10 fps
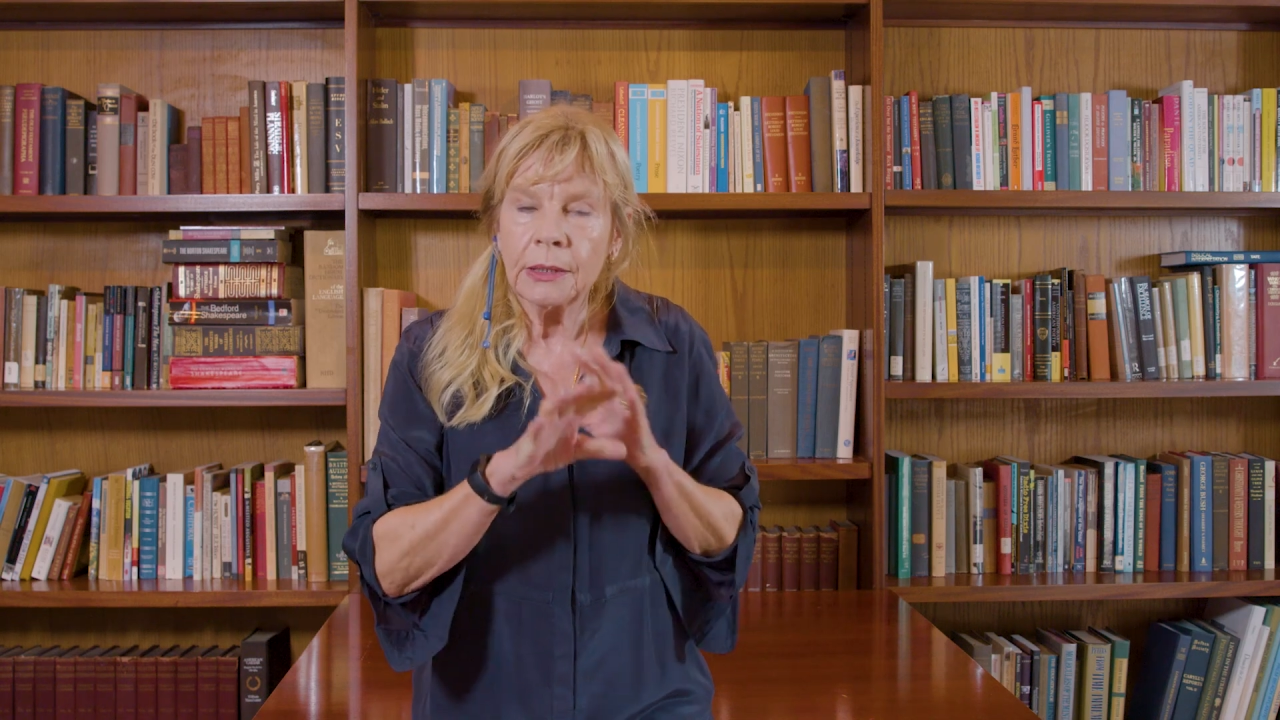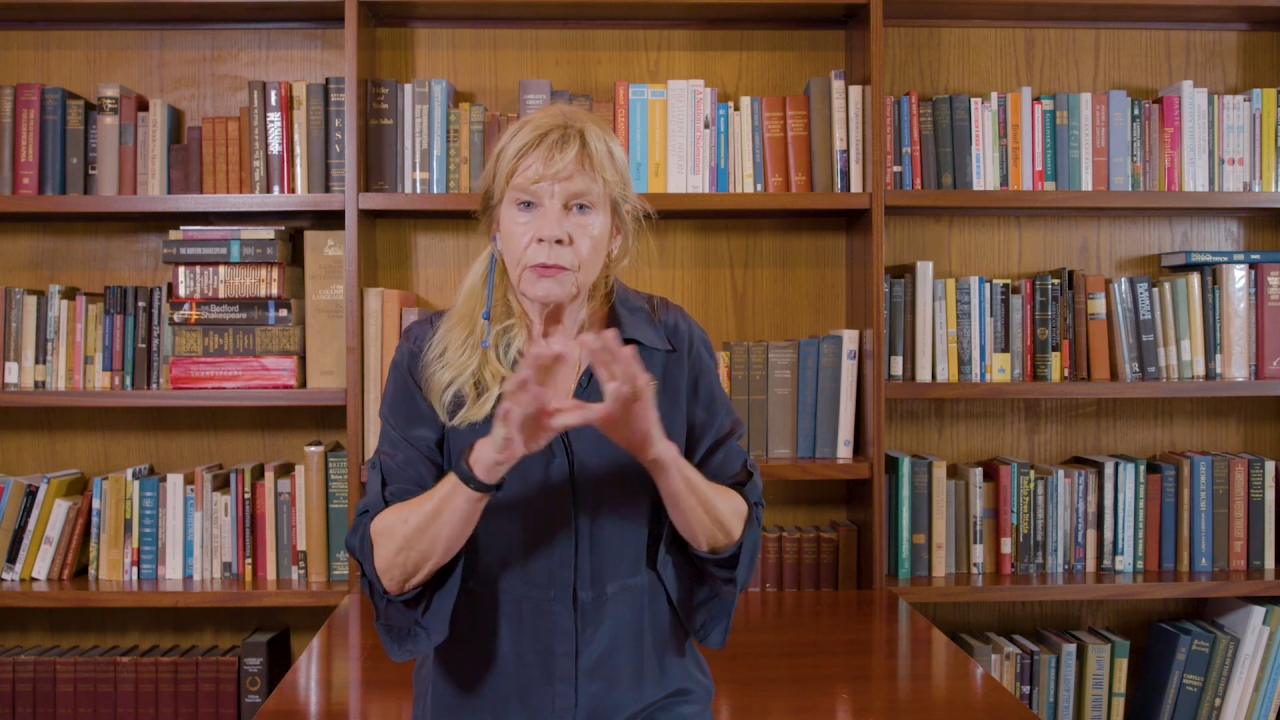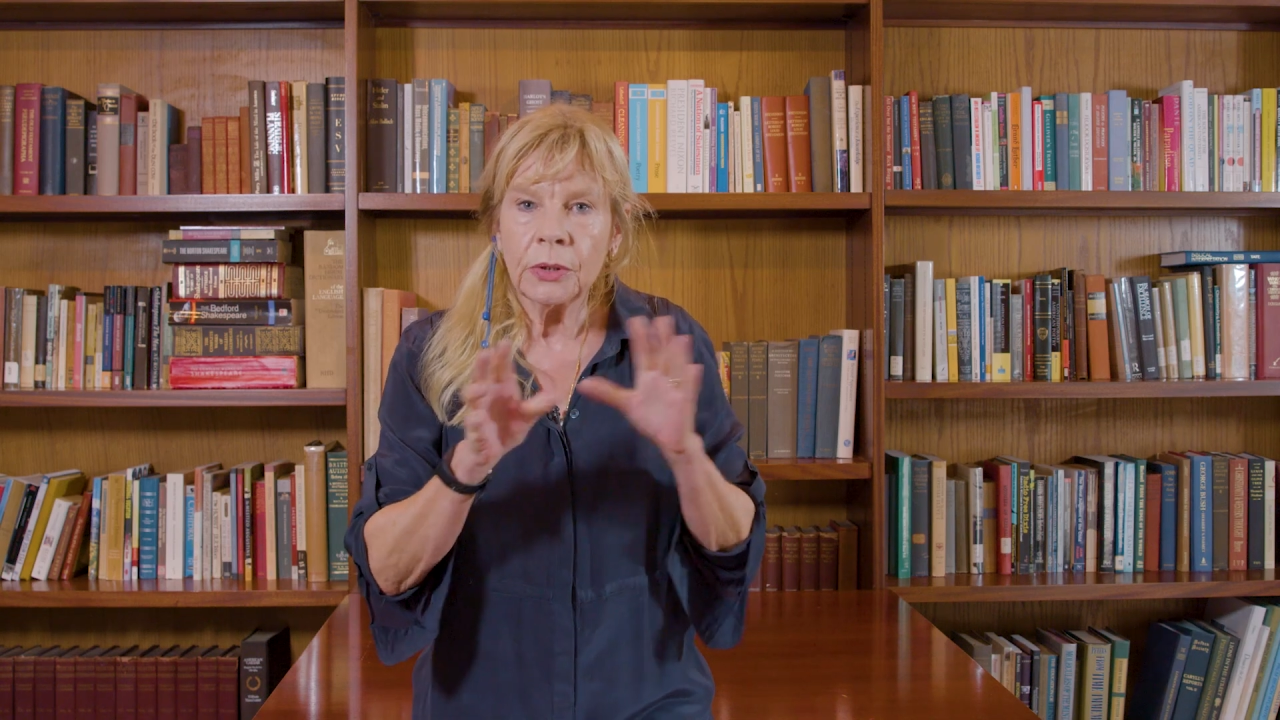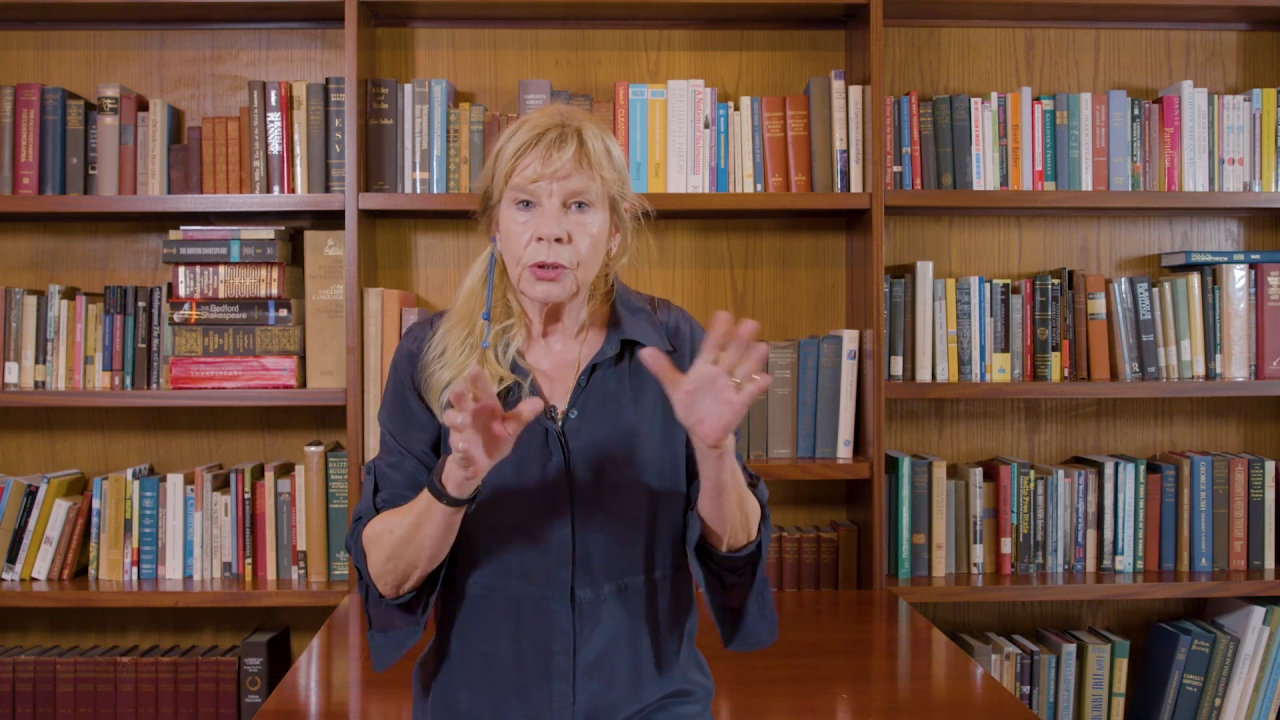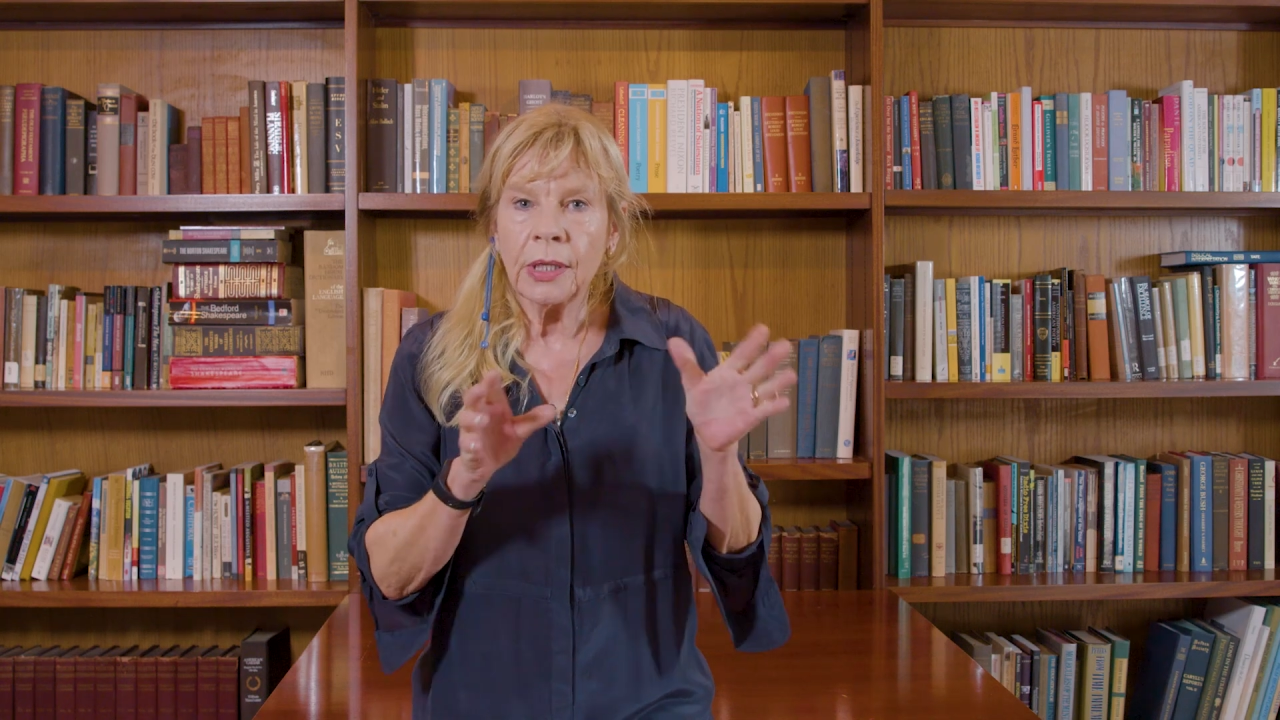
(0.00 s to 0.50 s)

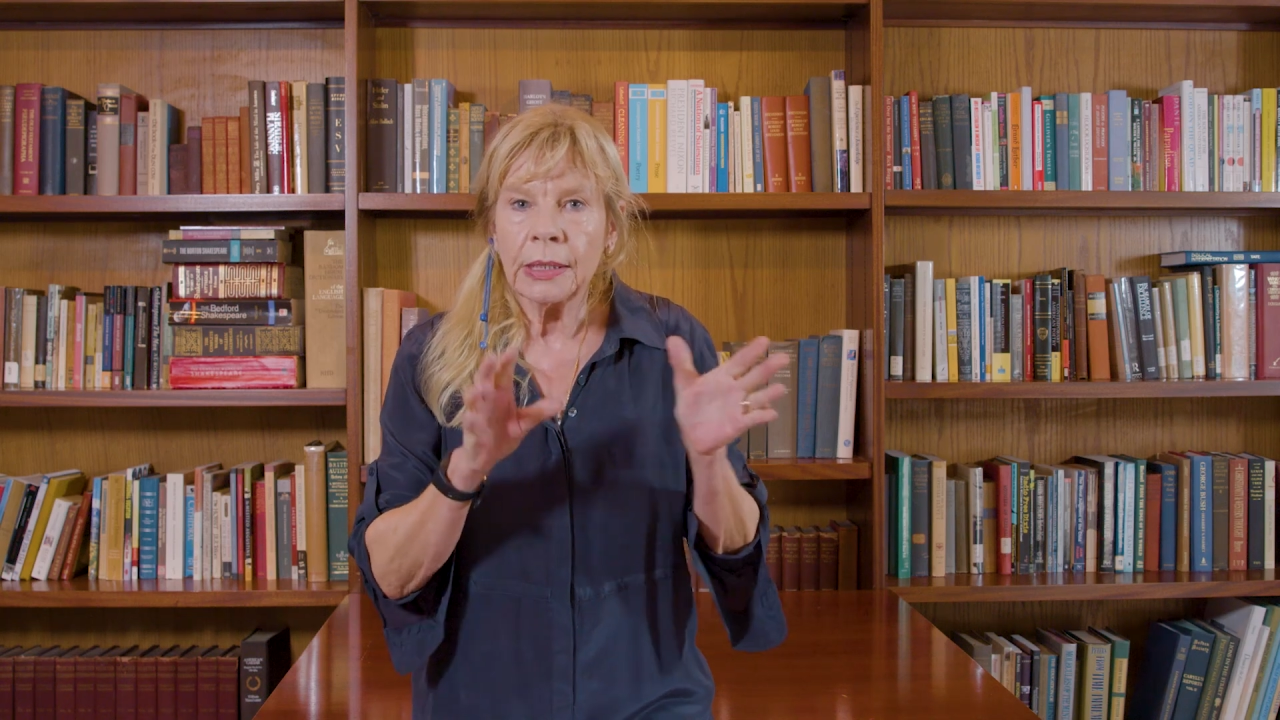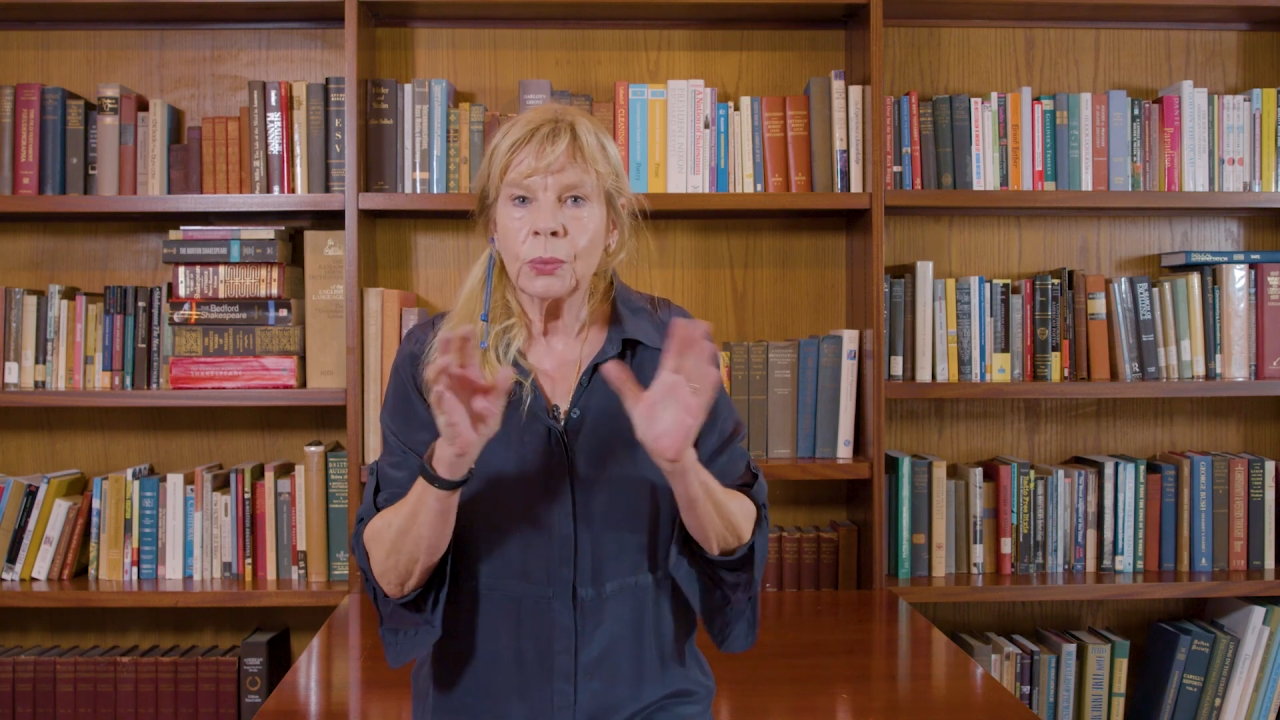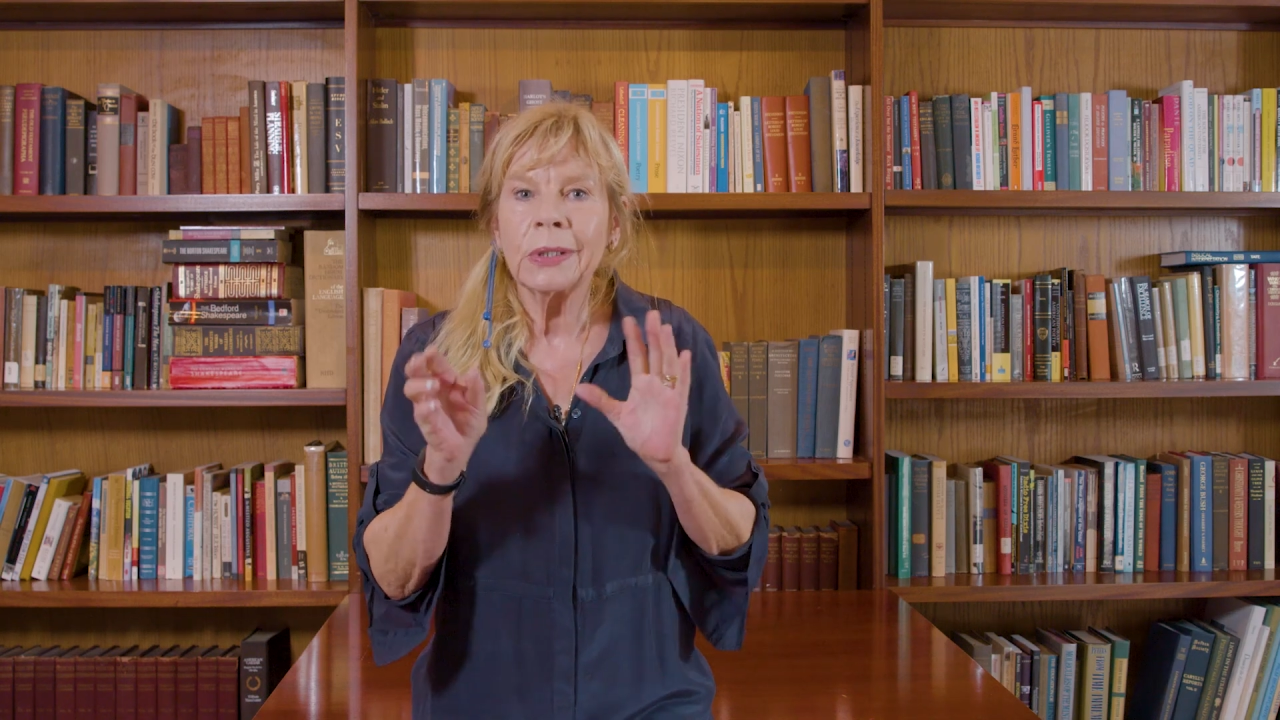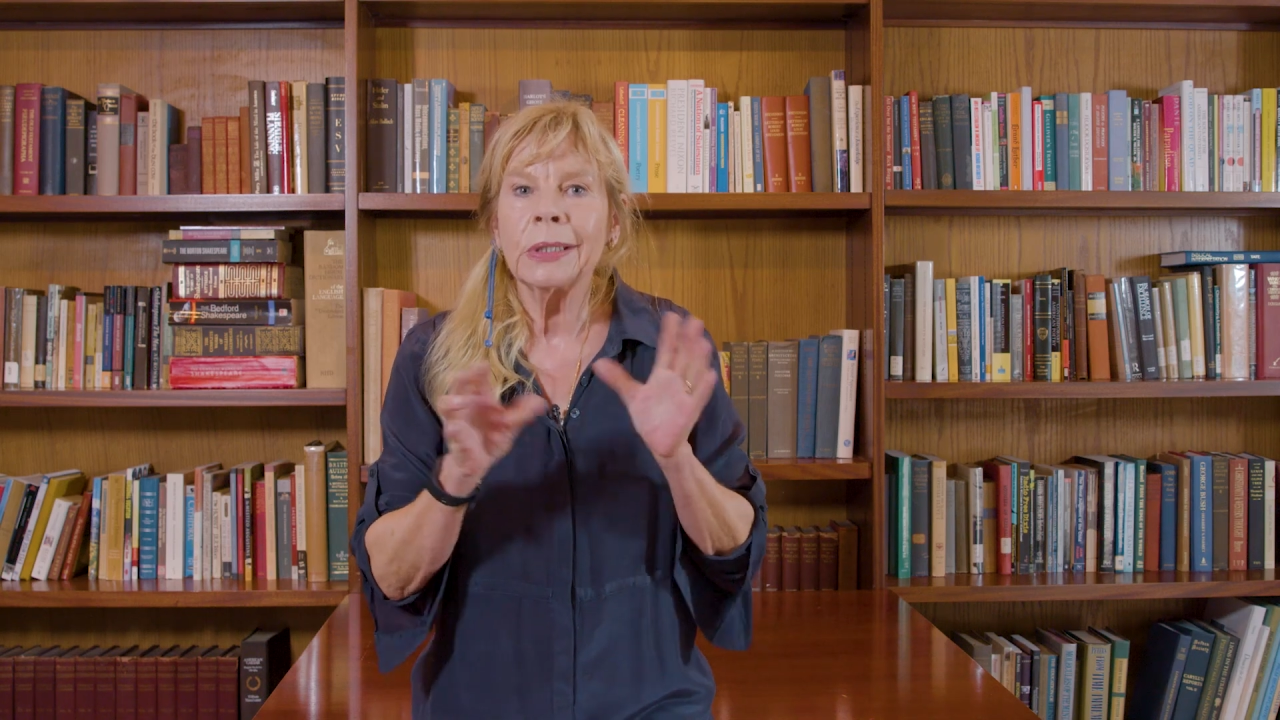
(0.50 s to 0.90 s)
what